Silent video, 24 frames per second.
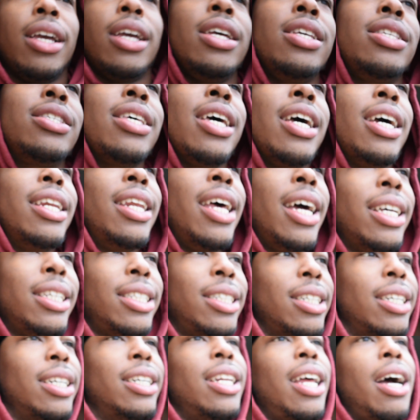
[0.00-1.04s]
He said that
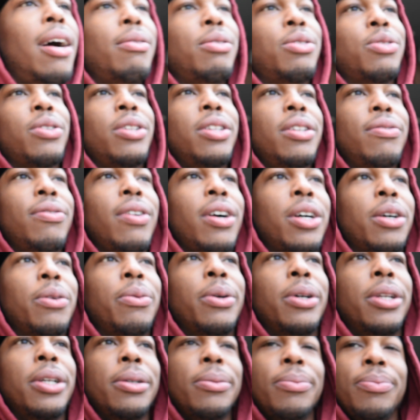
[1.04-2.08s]
shit, and I was really fucking
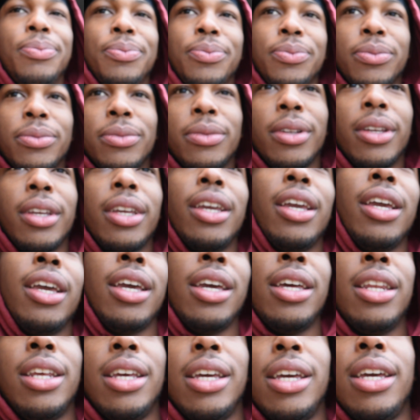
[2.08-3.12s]
with it.
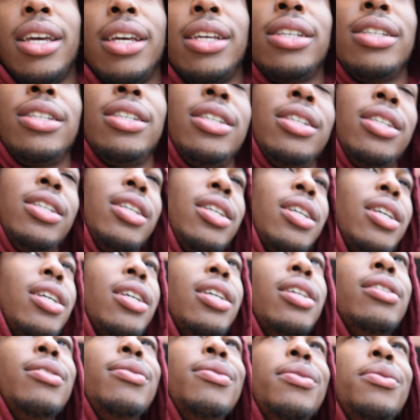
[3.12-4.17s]
And then, shit,
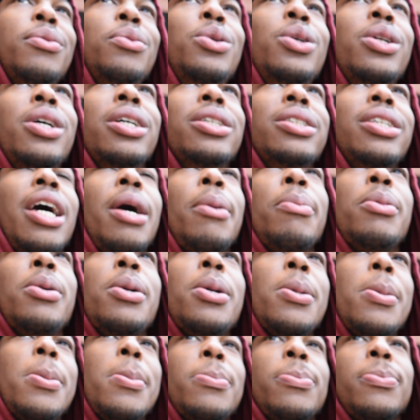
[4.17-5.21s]
what else happened?
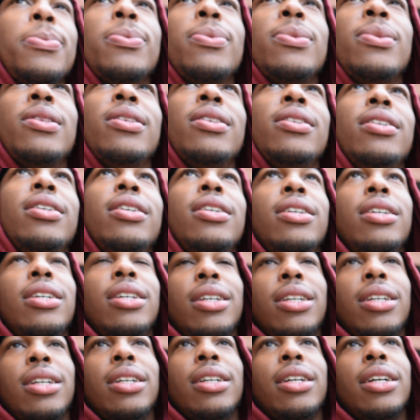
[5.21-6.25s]
I
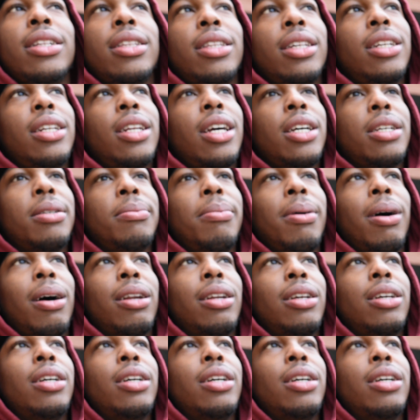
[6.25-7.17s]
think that was about